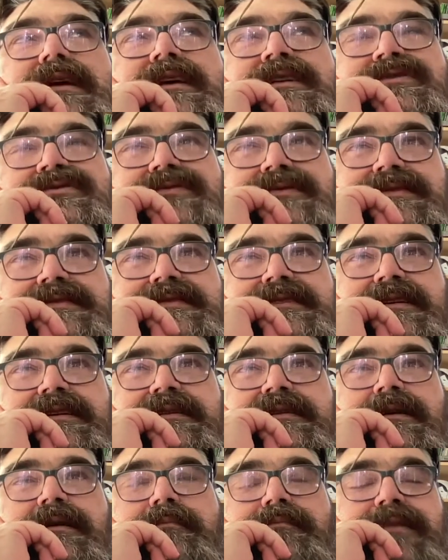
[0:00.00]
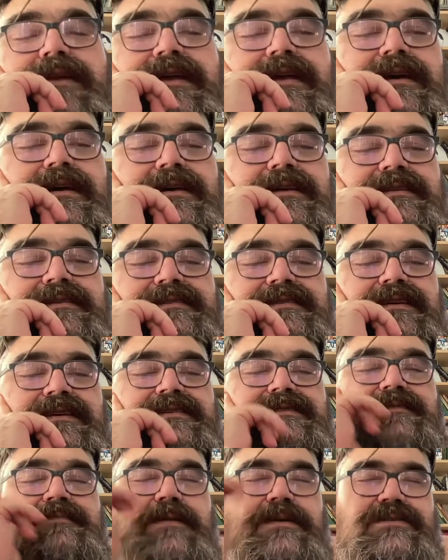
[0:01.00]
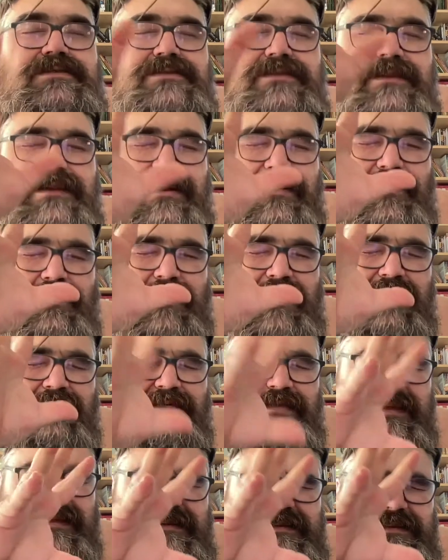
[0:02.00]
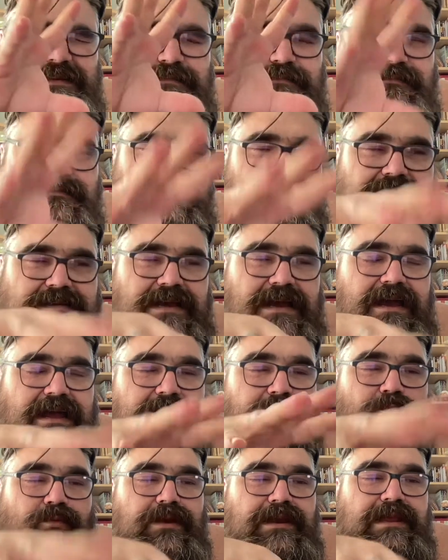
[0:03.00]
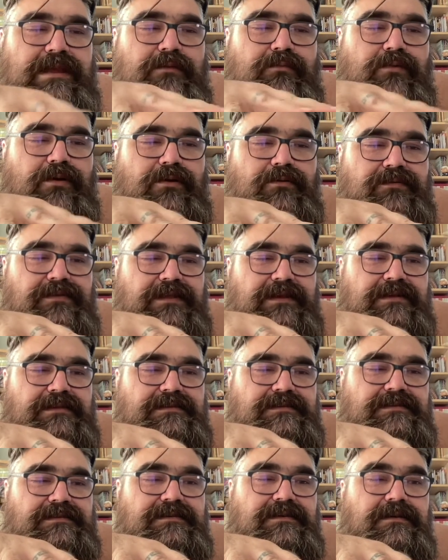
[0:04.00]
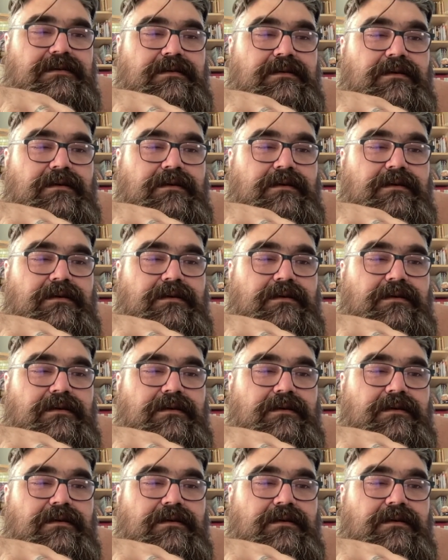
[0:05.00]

interesting because, especially around this time when he wrote this,